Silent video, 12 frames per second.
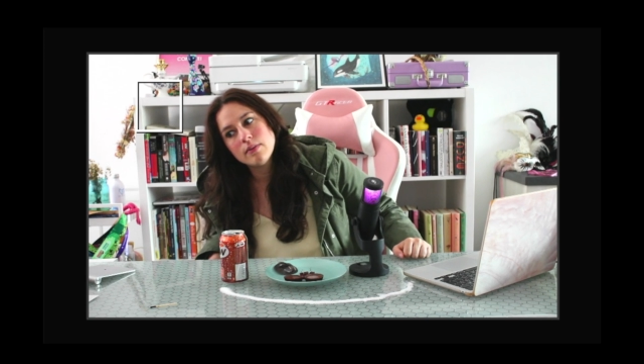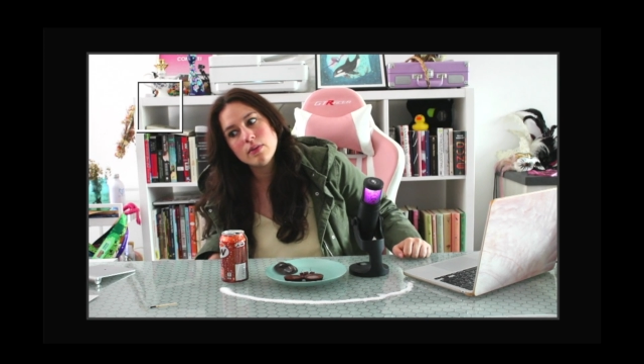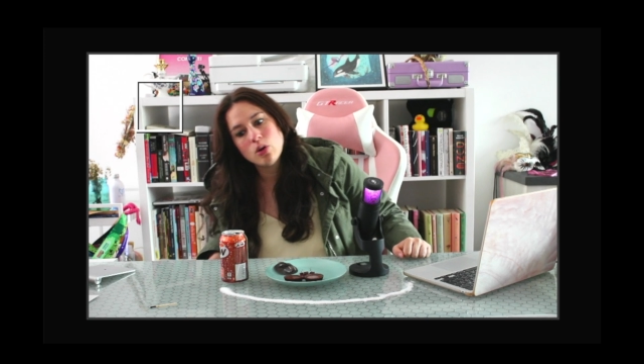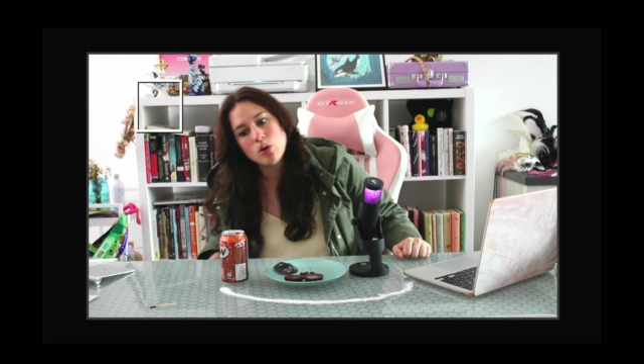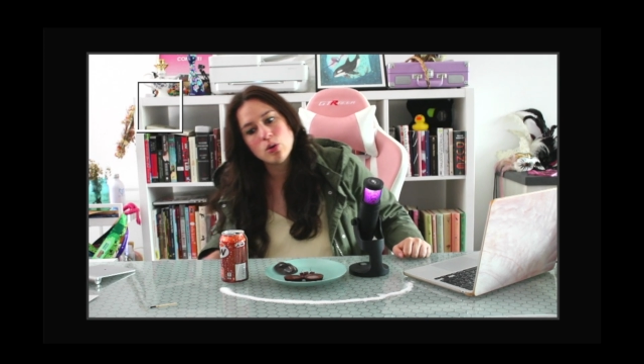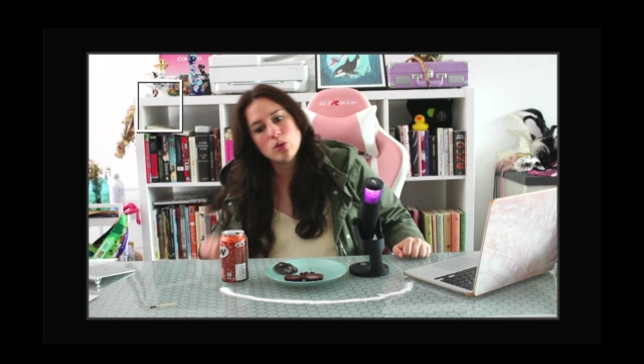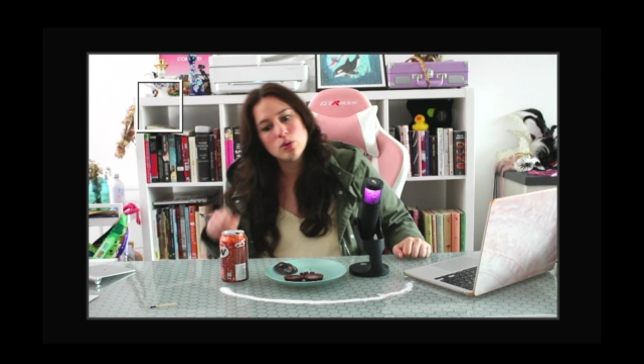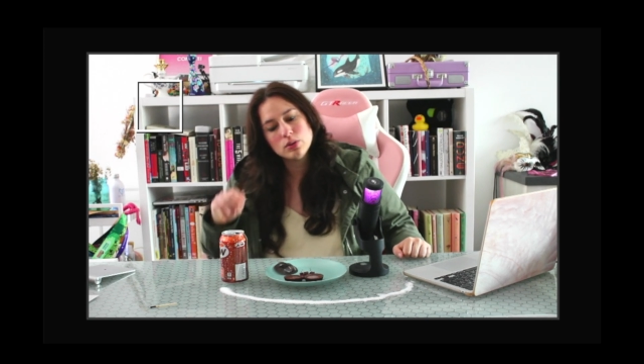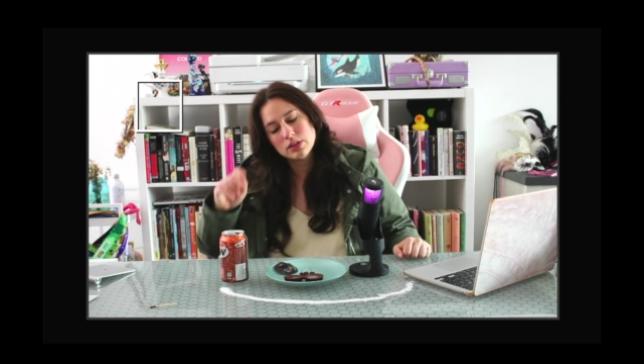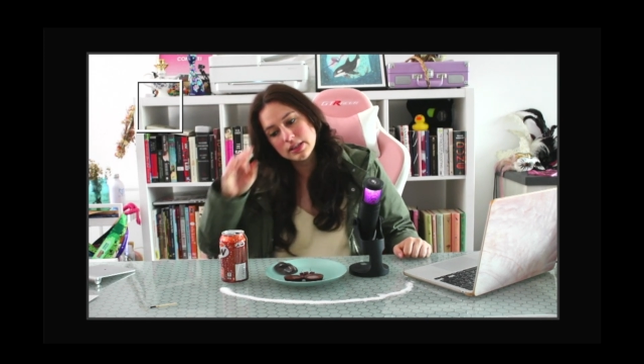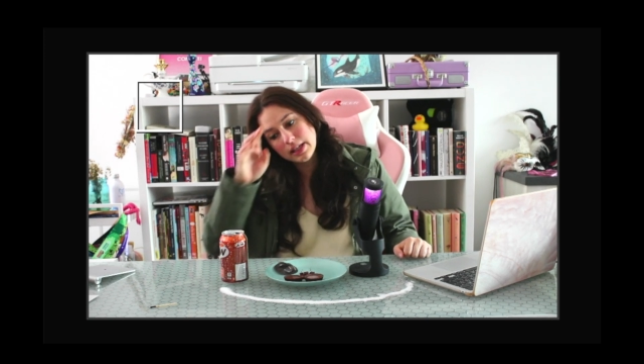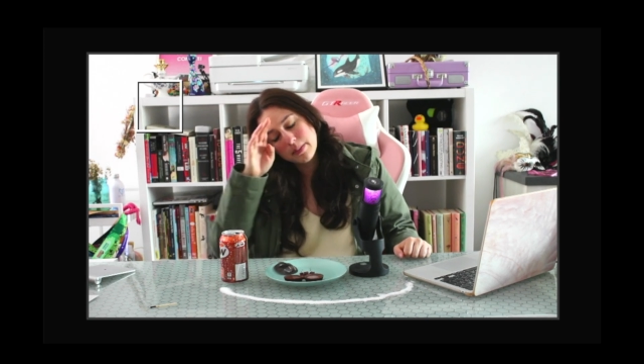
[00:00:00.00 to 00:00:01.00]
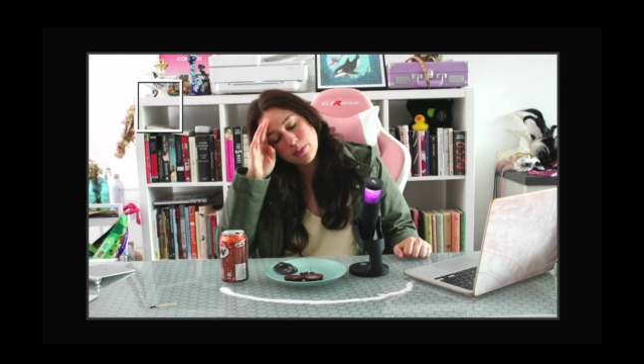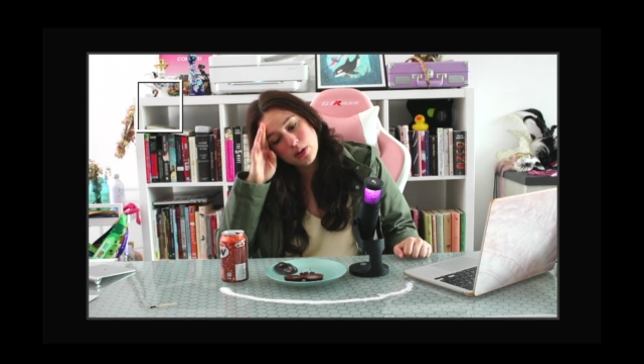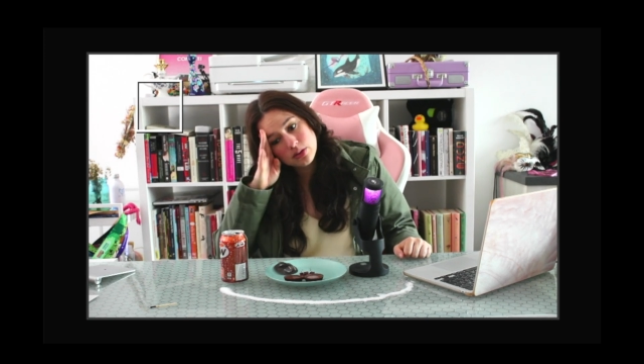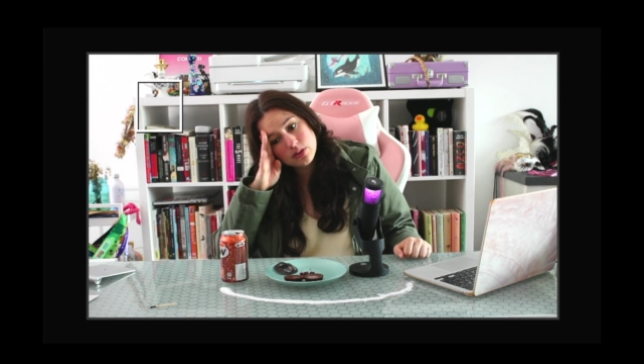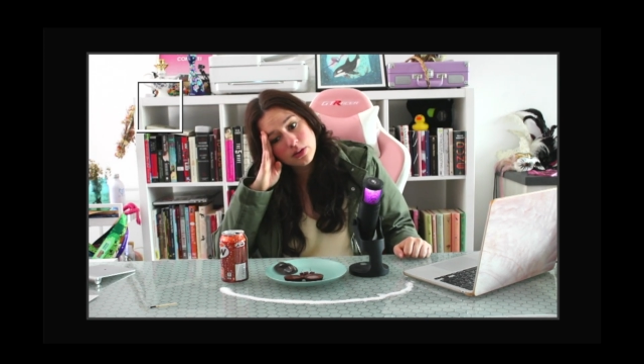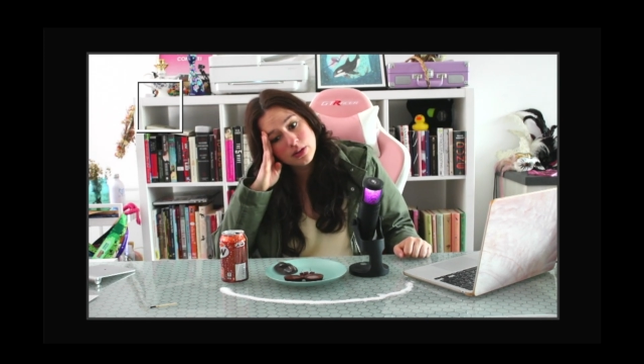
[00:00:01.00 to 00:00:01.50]
hole to like
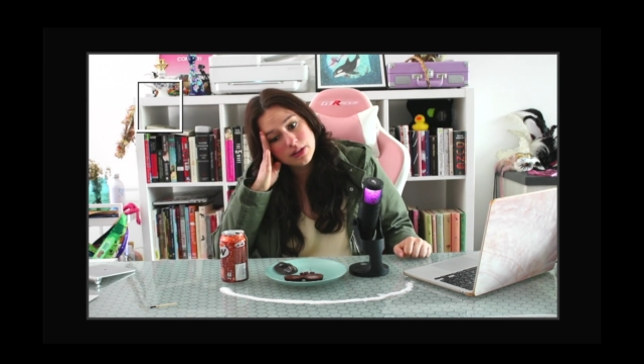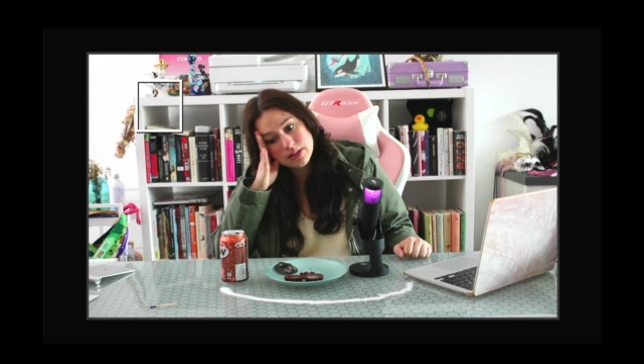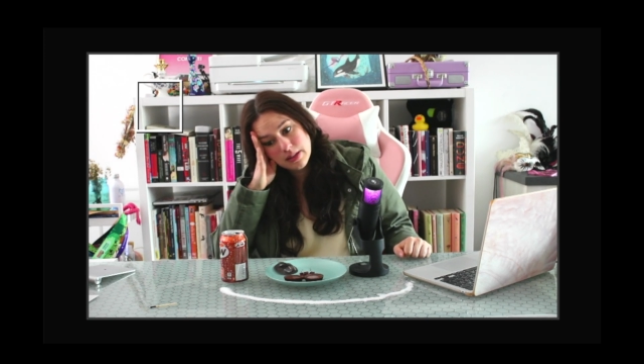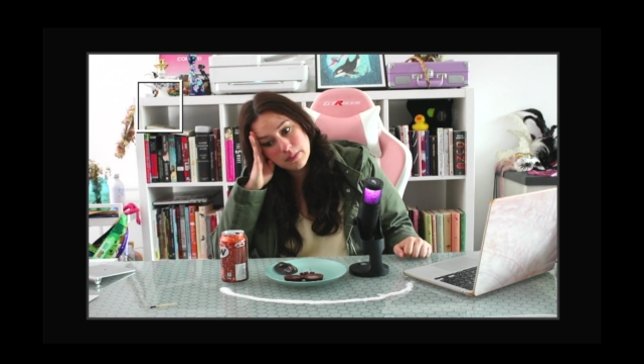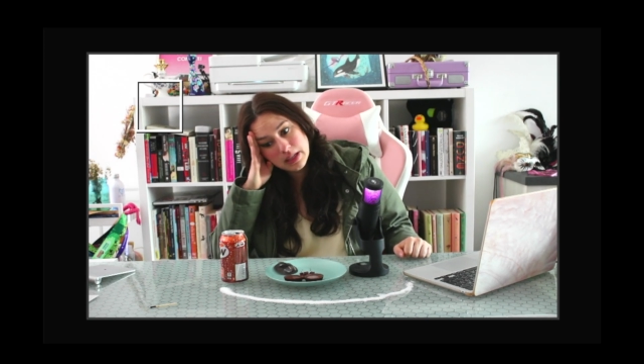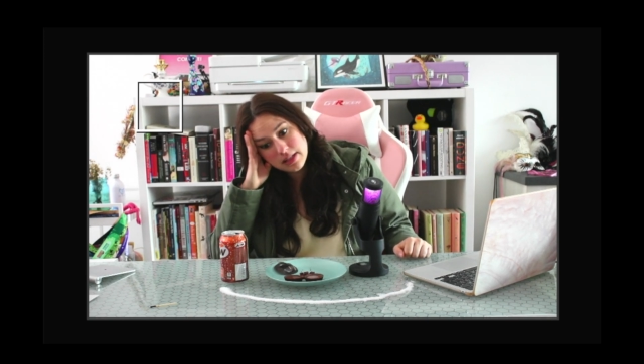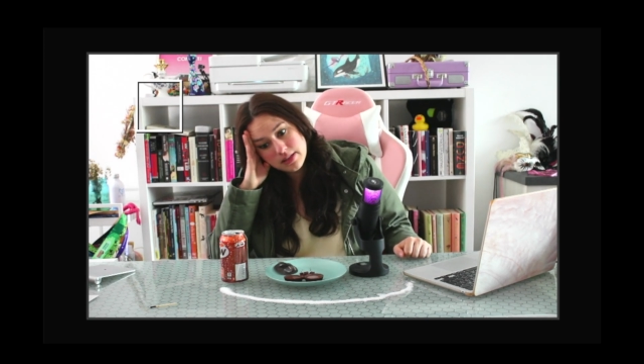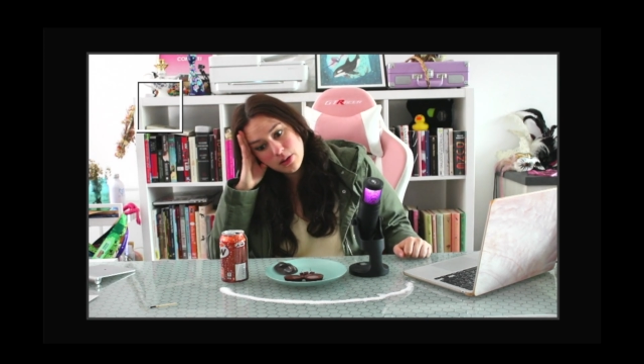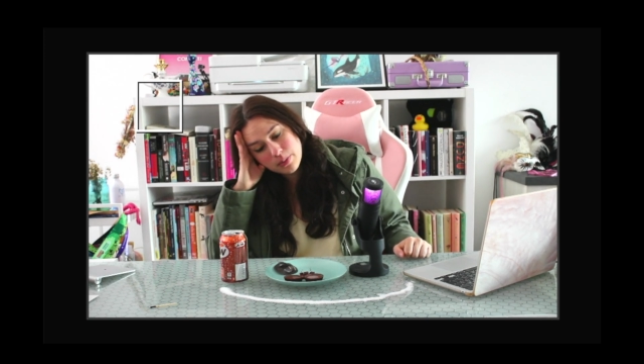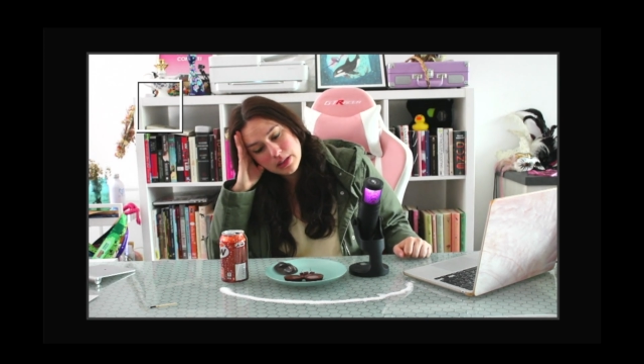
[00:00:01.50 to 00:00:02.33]
purgatory or something is opened